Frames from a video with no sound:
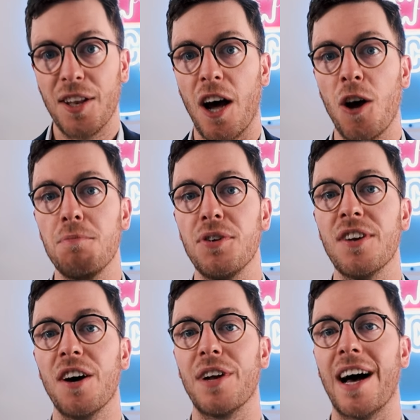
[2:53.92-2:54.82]
Now, I hope you
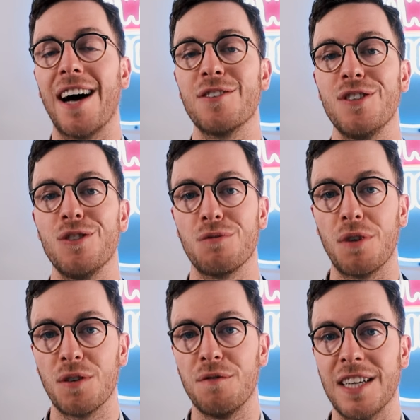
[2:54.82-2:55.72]
know now how to use
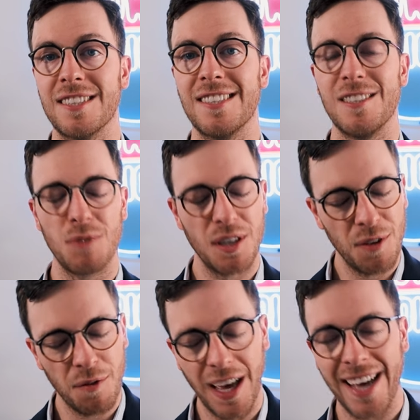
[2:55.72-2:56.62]
rosuvastatin, but
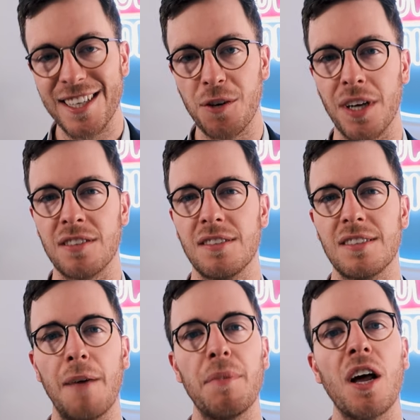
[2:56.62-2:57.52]
if you have any
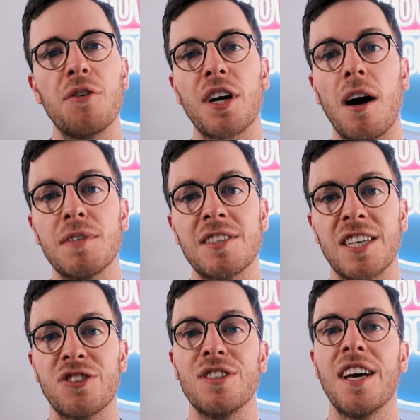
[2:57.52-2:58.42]
questions, let me know in the comment
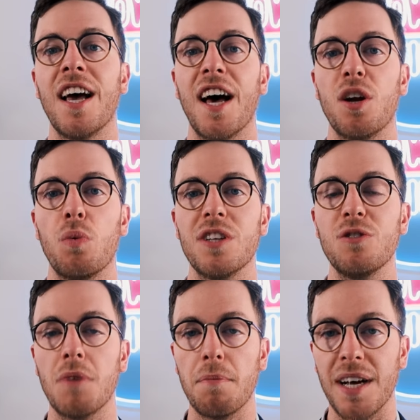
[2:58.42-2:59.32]
section, and I will
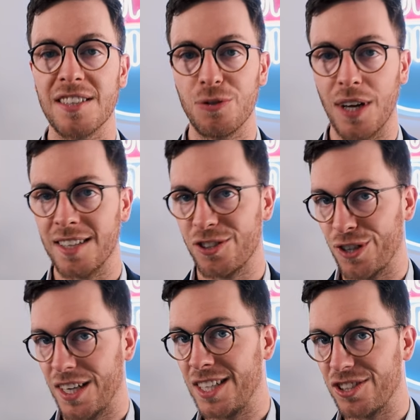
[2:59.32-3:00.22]
do my best to
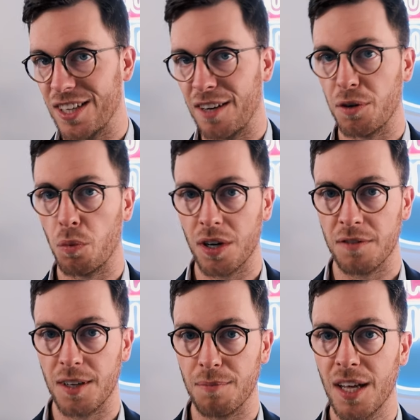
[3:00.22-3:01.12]
answer each and every one
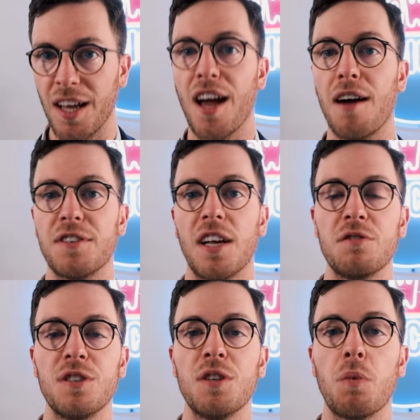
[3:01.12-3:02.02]
of them. And for
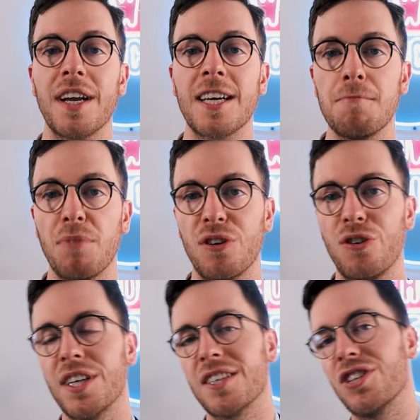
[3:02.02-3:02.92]
those of you that want to keep on
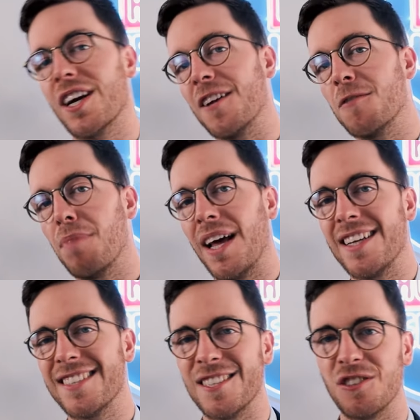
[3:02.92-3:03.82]
learning, check out the
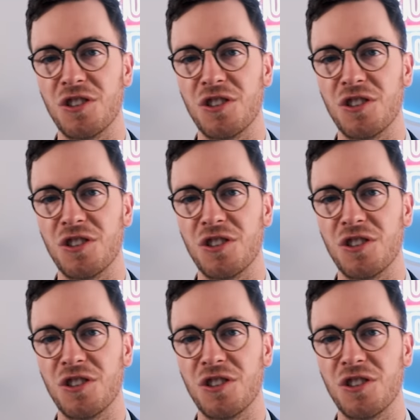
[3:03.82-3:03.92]
playlist in the